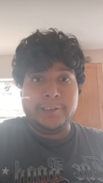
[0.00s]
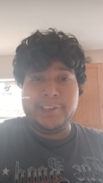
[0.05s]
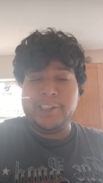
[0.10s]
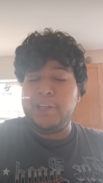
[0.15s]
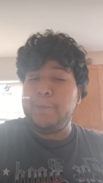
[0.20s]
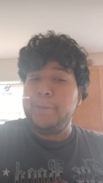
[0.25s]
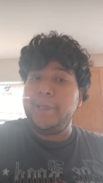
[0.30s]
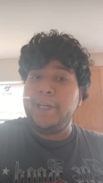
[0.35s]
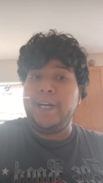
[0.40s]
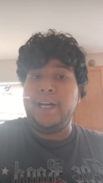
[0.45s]

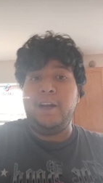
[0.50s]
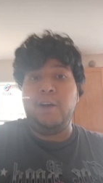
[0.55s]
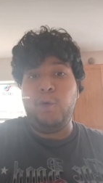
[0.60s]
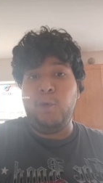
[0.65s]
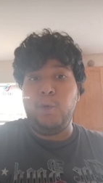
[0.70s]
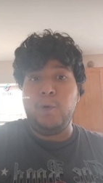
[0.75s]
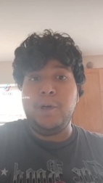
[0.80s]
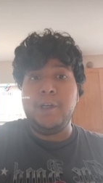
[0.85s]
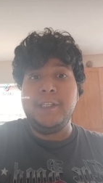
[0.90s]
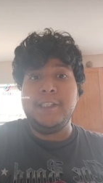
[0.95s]
tell me how it
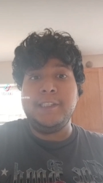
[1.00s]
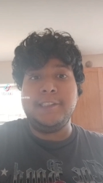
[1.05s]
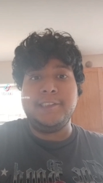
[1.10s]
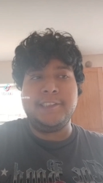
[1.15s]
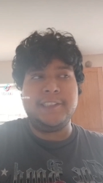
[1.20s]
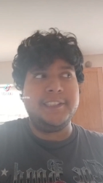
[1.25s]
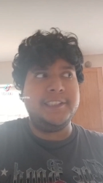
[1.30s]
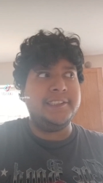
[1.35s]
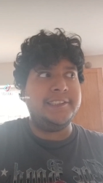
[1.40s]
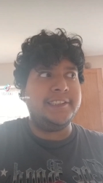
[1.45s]

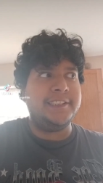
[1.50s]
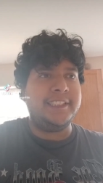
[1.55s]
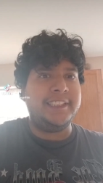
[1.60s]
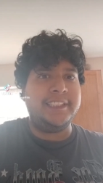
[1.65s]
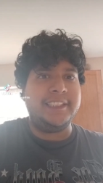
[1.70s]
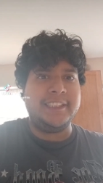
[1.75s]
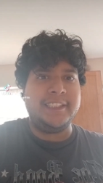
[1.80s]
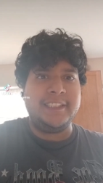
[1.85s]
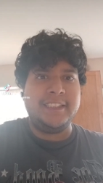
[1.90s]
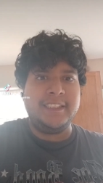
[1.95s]
was, because,
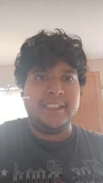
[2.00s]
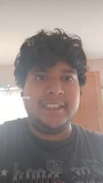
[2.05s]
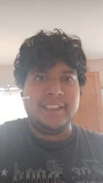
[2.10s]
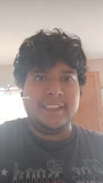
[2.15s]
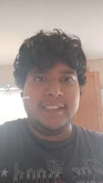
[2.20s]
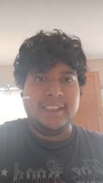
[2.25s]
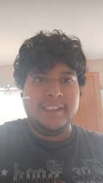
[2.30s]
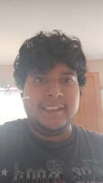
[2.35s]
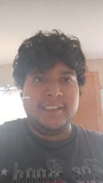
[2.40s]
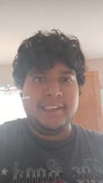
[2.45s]
like,
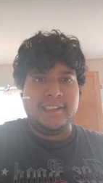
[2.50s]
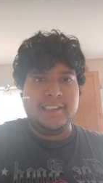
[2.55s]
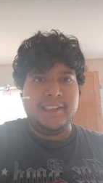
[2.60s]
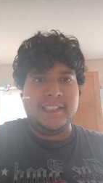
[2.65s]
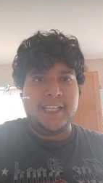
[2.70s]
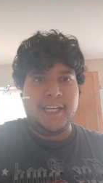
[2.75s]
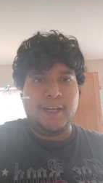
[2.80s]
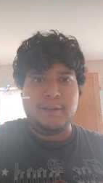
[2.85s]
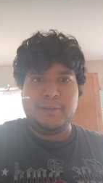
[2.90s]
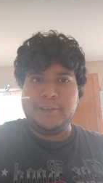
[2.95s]

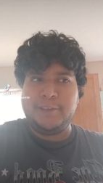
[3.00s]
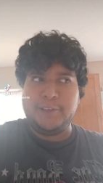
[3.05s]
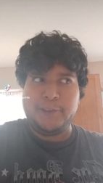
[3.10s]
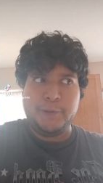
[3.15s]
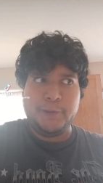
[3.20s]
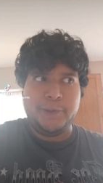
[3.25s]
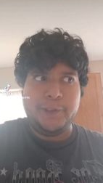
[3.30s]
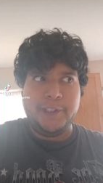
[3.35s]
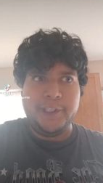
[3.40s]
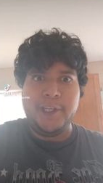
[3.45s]
I was
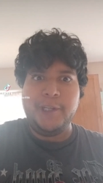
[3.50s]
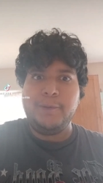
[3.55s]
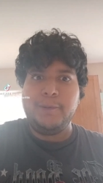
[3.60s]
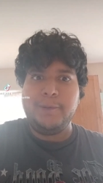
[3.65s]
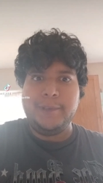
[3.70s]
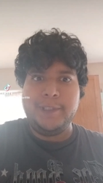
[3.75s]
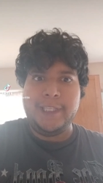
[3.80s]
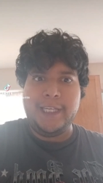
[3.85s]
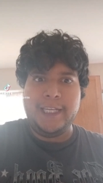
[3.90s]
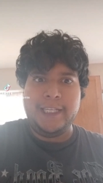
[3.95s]
so young
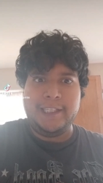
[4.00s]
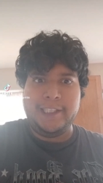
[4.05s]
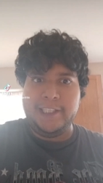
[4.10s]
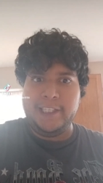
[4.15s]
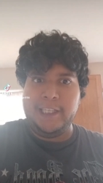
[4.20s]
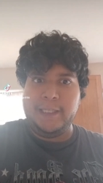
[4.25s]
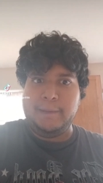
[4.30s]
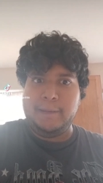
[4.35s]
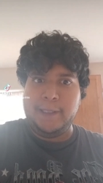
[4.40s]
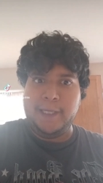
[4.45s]
when that
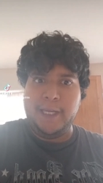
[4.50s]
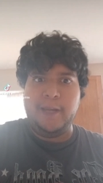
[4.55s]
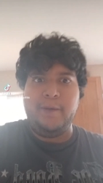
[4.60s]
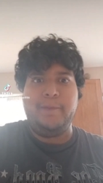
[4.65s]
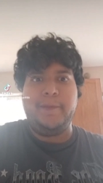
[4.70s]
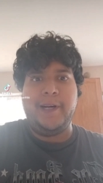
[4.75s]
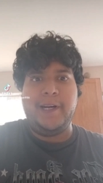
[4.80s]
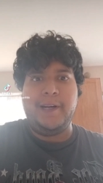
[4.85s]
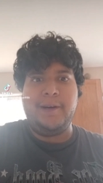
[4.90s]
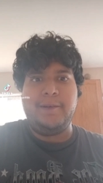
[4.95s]
game
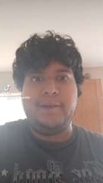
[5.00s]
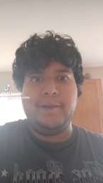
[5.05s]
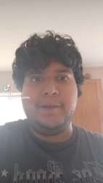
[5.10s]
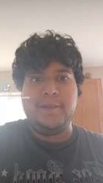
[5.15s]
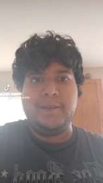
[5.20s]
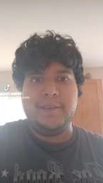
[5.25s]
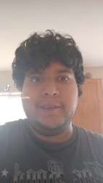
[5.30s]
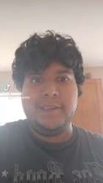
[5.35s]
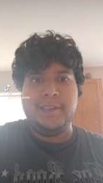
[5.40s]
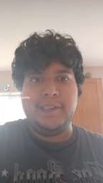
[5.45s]
came out,
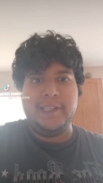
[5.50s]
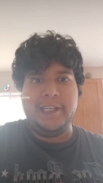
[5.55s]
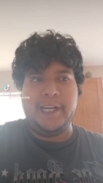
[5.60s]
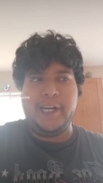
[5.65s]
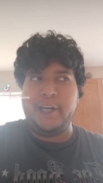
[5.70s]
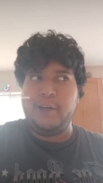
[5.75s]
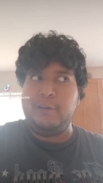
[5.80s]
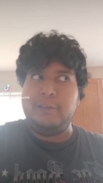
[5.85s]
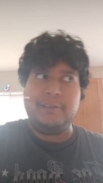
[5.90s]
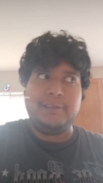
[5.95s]
and
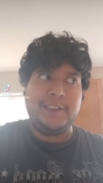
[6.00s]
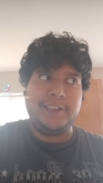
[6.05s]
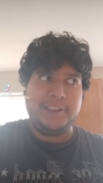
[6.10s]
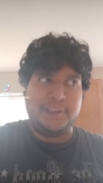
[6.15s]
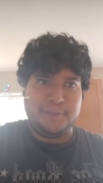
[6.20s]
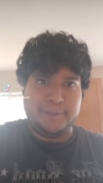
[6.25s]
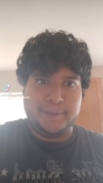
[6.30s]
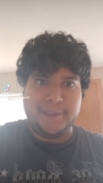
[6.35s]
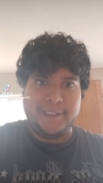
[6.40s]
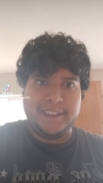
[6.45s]
I always
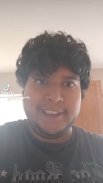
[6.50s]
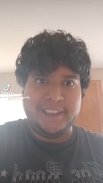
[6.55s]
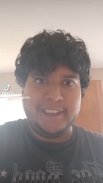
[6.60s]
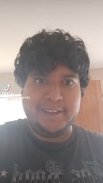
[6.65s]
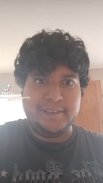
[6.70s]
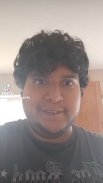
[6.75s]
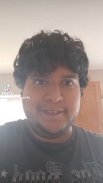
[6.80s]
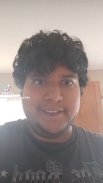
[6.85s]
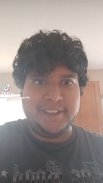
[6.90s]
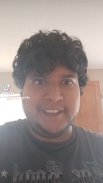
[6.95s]
wanted to play
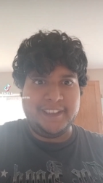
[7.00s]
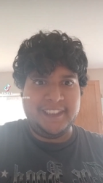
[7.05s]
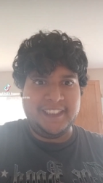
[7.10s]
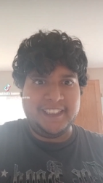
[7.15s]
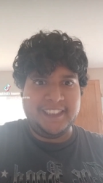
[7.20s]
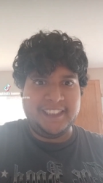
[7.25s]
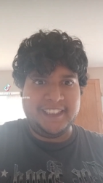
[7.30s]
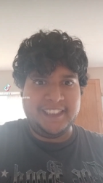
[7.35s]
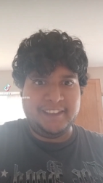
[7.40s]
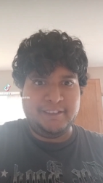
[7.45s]
it, but,
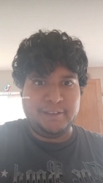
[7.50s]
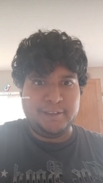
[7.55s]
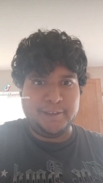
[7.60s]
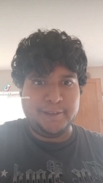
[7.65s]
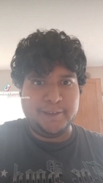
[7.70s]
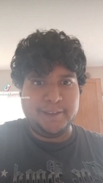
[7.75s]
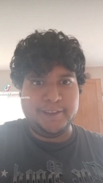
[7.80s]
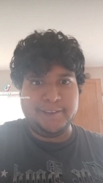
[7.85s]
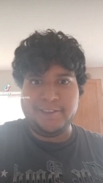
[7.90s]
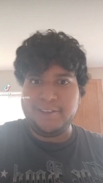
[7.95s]
like, it was
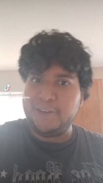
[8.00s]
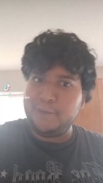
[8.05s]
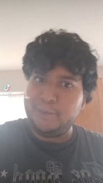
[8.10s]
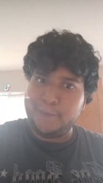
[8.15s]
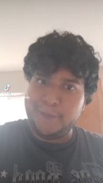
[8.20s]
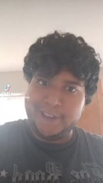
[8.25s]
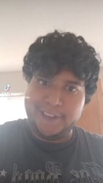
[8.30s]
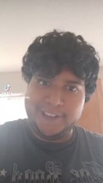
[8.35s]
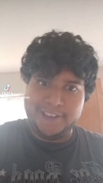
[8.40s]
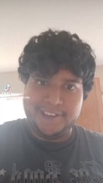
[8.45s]
only for the
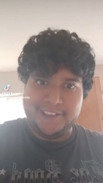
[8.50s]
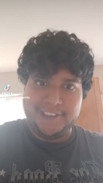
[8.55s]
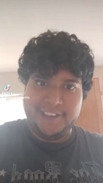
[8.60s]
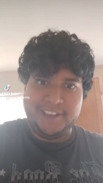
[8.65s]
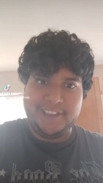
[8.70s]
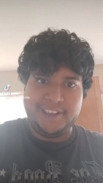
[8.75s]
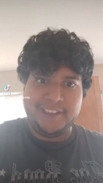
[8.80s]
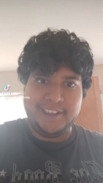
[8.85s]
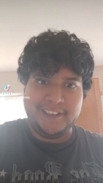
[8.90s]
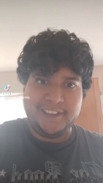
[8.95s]

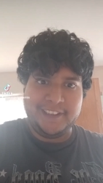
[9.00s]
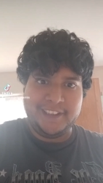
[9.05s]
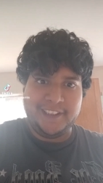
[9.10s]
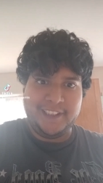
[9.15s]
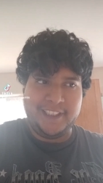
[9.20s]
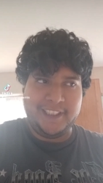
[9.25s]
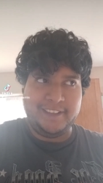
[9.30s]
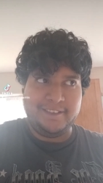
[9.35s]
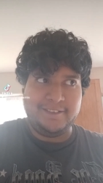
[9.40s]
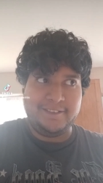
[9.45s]
PC,
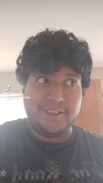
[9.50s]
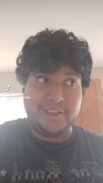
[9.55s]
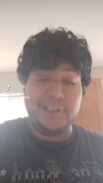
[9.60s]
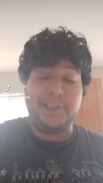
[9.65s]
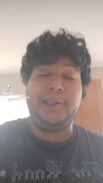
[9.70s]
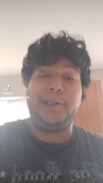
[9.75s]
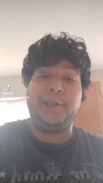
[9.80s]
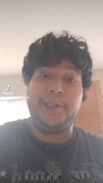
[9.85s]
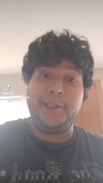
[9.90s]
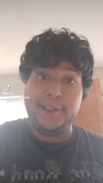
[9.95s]
and
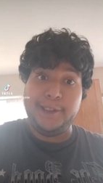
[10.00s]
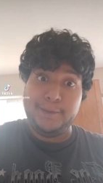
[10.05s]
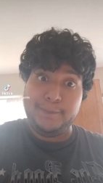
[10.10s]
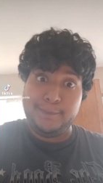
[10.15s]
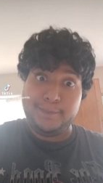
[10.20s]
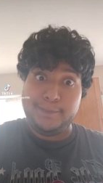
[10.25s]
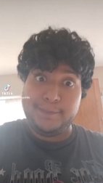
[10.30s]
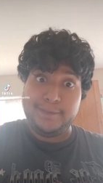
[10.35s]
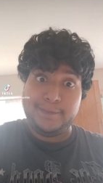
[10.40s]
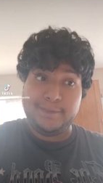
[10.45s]
for
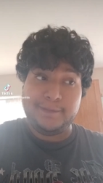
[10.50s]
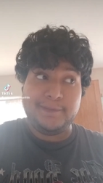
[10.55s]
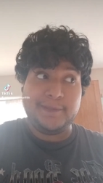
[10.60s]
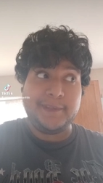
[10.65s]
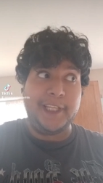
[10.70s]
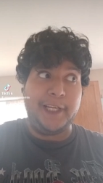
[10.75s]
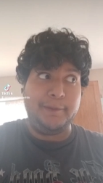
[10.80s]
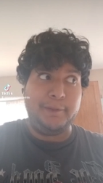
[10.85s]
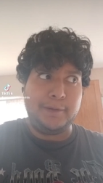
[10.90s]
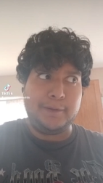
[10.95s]
good
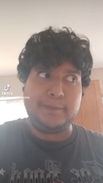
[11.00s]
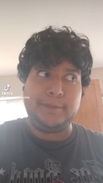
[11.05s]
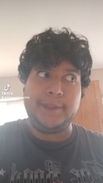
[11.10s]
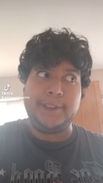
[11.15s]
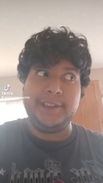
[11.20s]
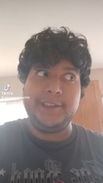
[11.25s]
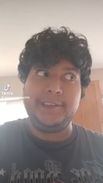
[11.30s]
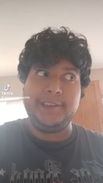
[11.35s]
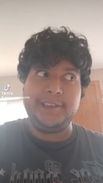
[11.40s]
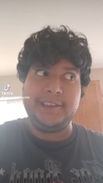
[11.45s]
type of
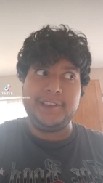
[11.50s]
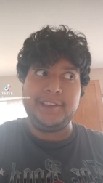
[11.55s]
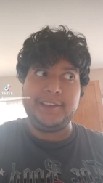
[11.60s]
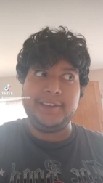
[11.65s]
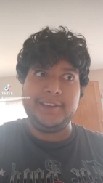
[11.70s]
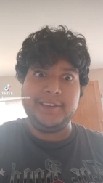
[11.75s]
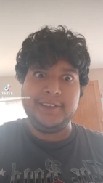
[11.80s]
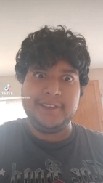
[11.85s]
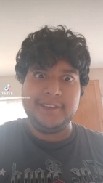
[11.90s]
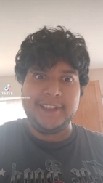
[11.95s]

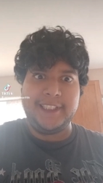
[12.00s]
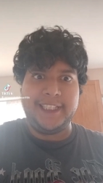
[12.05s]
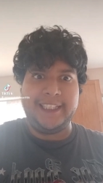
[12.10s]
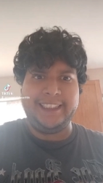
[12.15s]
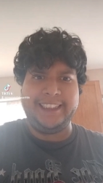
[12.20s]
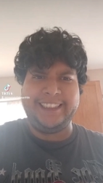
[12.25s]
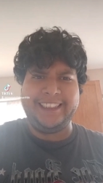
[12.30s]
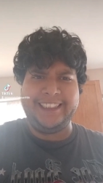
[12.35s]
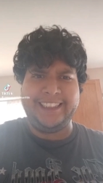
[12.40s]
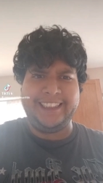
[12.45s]
PC.
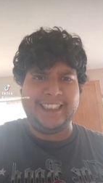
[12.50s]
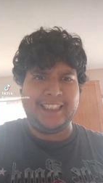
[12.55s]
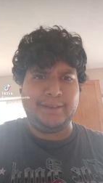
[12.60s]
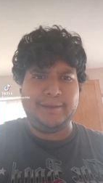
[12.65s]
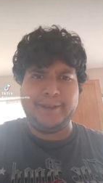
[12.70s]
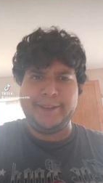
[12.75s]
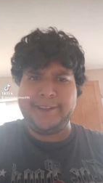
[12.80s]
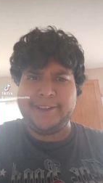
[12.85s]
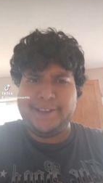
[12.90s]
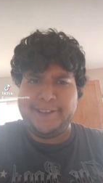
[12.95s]
I think.
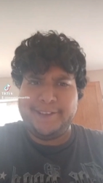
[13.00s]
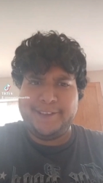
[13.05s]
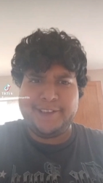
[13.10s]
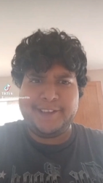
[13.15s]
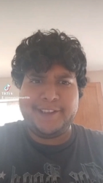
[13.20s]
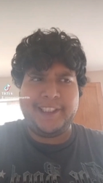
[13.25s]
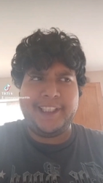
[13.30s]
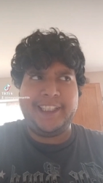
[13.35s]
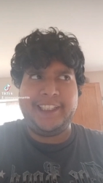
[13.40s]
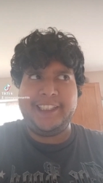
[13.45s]
I'm not too
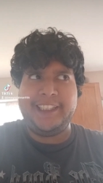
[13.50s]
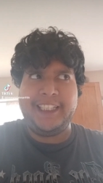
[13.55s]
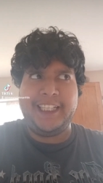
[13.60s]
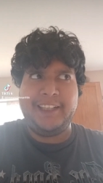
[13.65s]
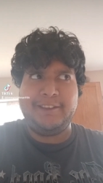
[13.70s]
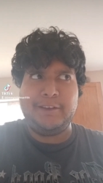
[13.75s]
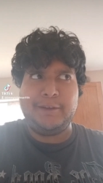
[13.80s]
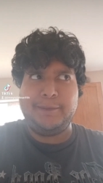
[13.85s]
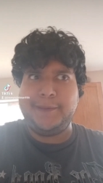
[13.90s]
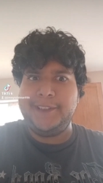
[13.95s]
sure. I didn't
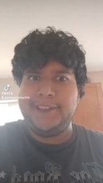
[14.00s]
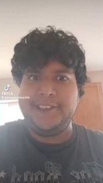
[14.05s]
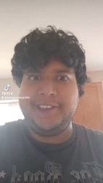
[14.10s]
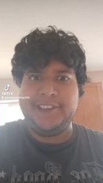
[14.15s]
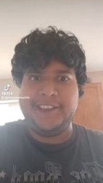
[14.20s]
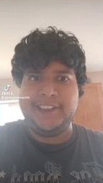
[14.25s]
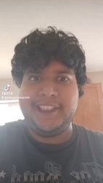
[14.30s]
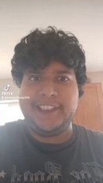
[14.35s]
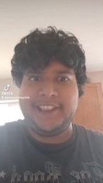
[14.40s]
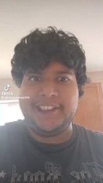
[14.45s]
have a
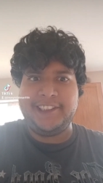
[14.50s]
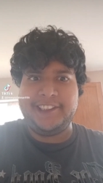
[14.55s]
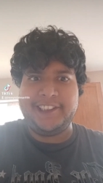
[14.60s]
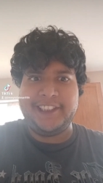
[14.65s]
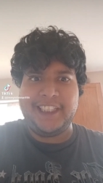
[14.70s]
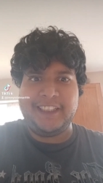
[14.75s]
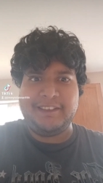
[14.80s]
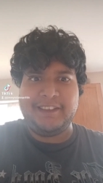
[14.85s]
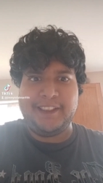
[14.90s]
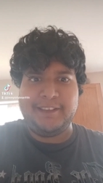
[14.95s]
PC at the
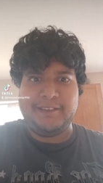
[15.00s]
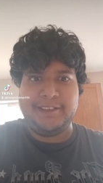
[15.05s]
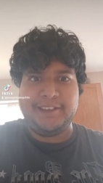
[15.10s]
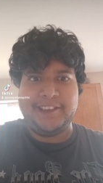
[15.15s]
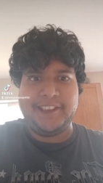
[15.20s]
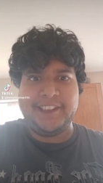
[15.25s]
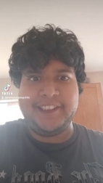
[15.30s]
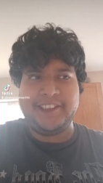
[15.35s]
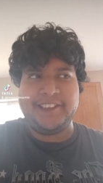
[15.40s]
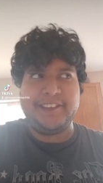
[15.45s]
time when I
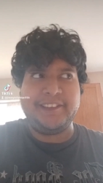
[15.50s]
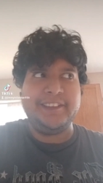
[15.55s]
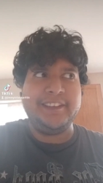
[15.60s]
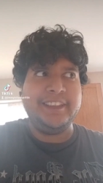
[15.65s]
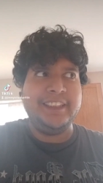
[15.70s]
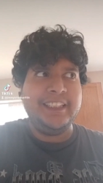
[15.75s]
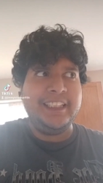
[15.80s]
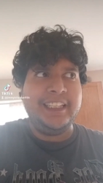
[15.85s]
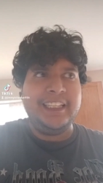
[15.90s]
was little.